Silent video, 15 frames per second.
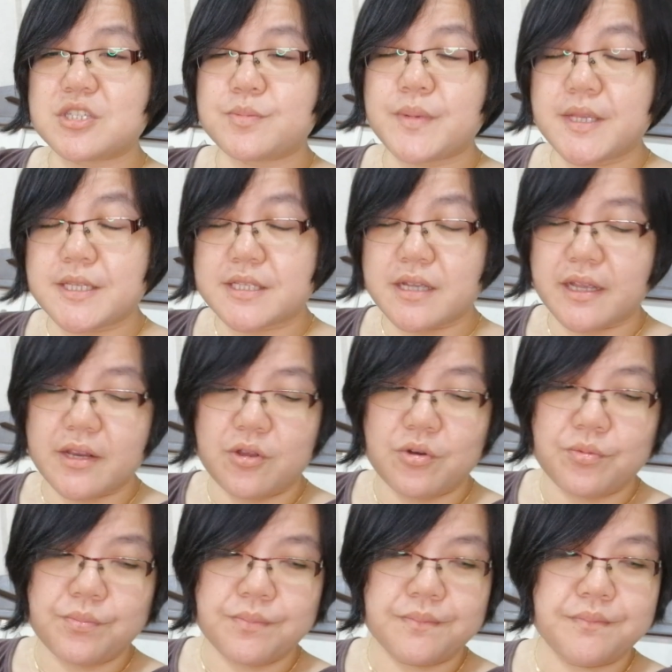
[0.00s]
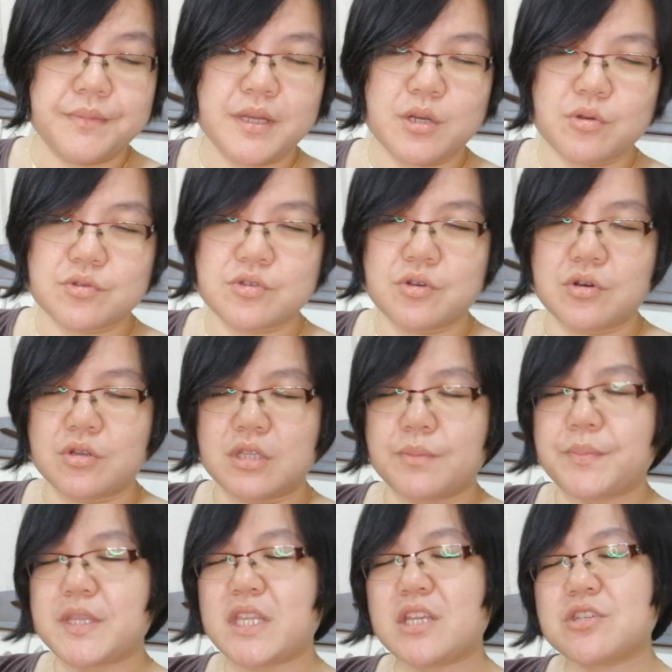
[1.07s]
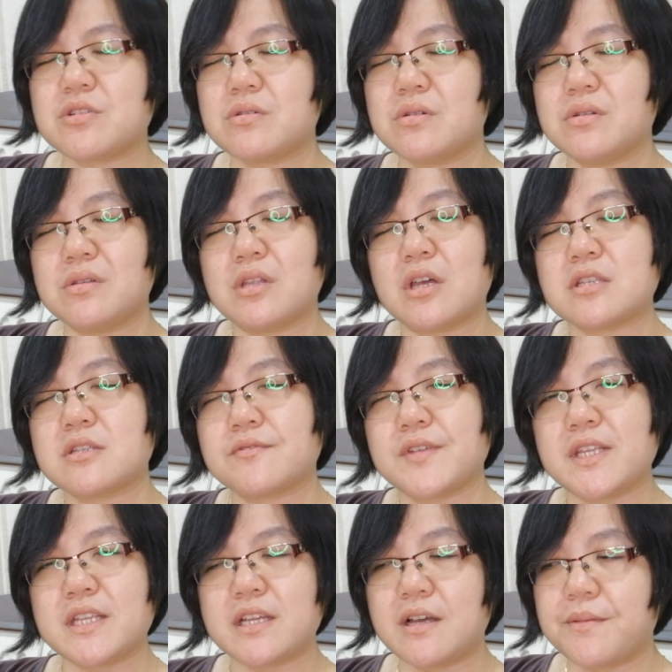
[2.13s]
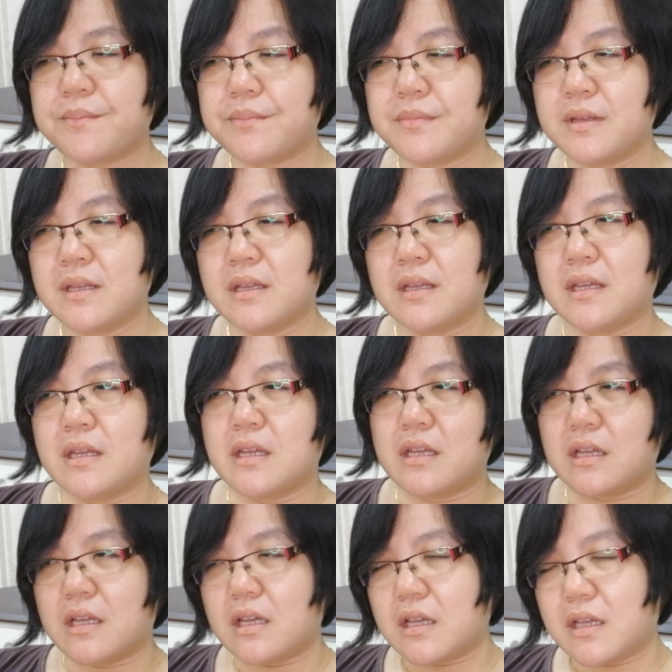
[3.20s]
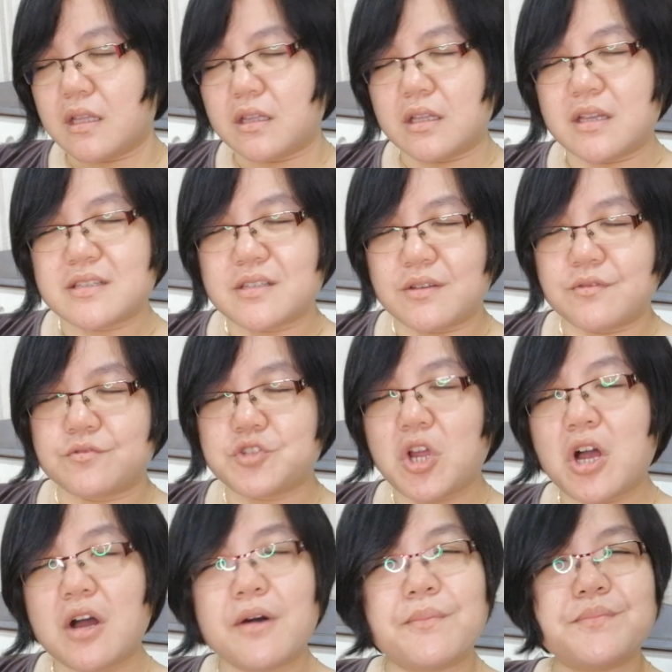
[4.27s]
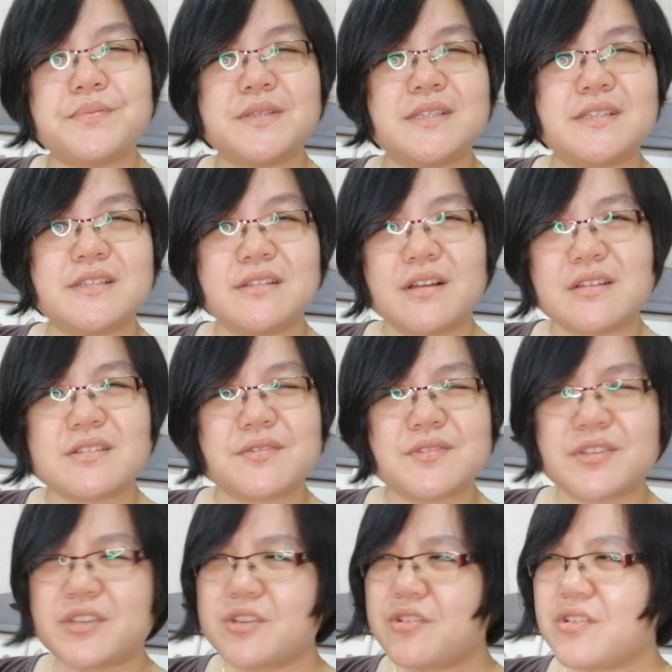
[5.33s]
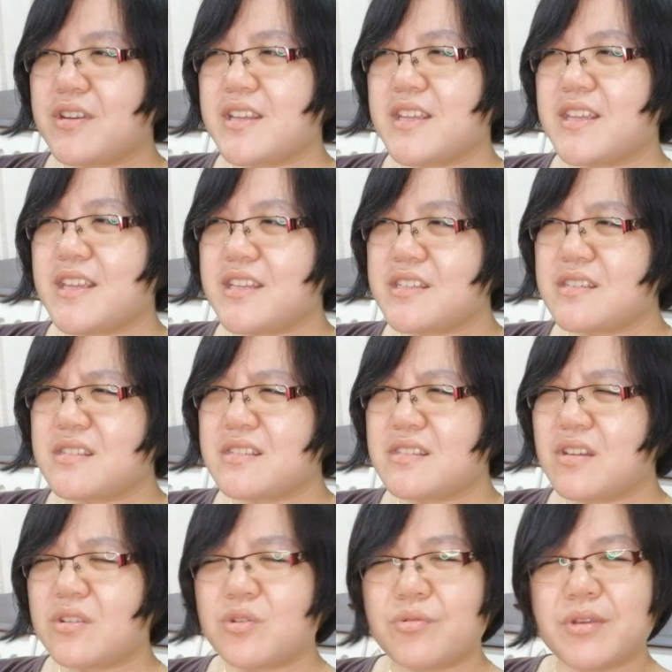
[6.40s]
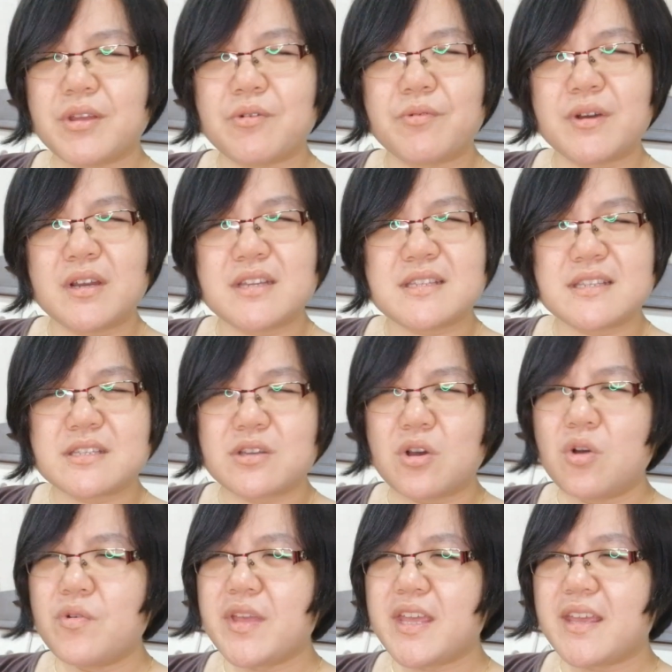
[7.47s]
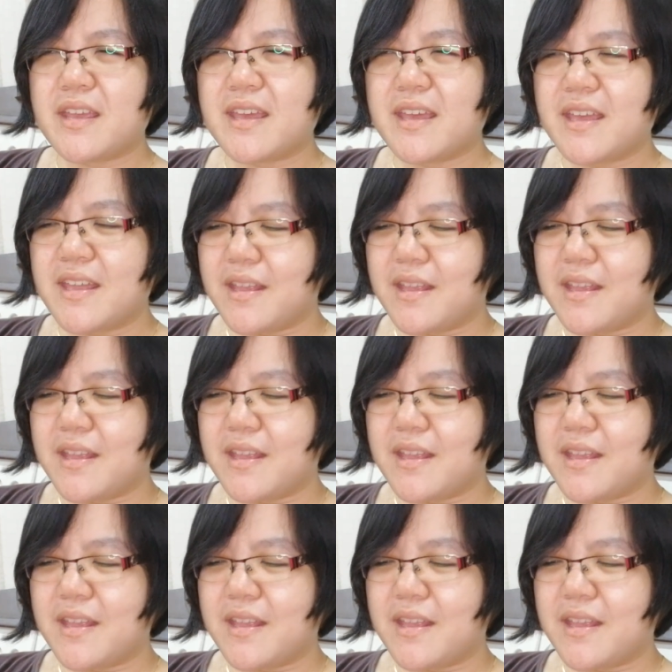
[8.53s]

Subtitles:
just being stuck at home, but also the potential loss of income, loss of jobs, loss of security, and just not knowing where this is going.